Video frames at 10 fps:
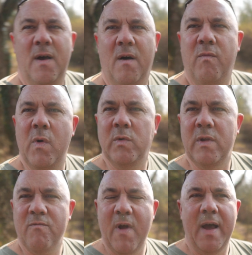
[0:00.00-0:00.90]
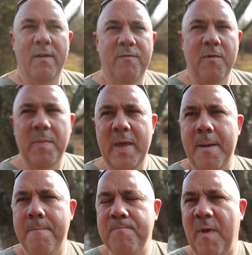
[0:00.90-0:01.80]
I've wheeled it round from the,
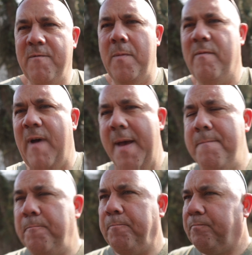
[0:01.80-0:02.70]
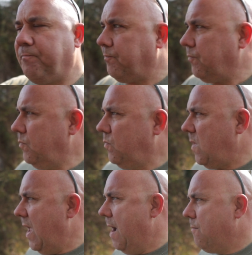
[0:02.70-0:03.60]
from the van
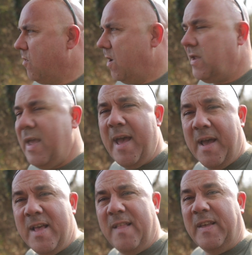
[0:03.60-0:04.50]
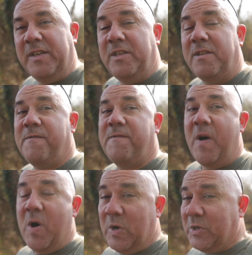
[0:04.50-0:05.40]
and we're uh, yeah this is the
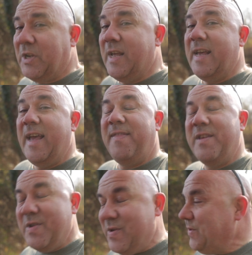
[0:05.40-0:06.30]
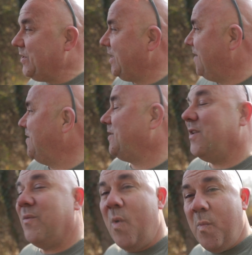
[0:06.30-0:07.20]
first in the new series of
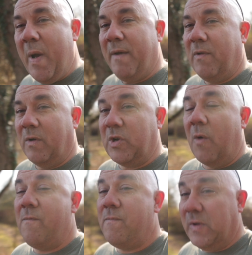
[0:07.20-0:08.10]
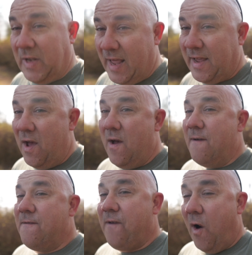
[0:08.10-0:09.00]
the Woolpack vlogs on lake
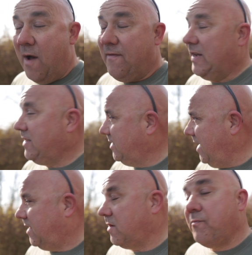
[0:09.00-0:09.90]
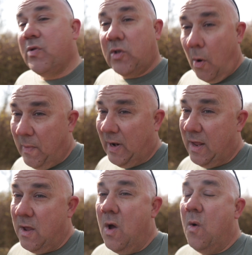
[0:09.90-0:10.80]
five and six
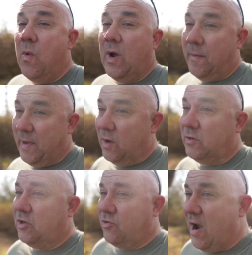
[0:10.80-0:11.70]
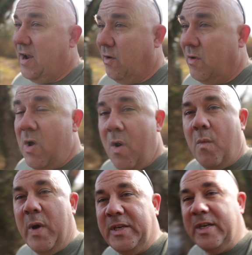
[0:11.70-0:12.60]
predominantly we're going to be concentrating on
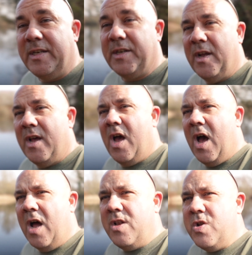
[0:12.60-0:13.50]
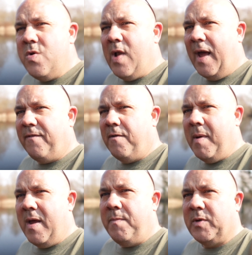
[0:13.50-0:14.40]
which is a new lake for
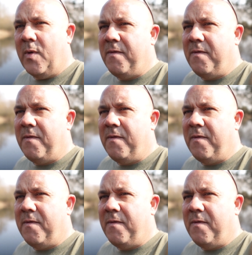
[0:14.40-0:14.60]
me because we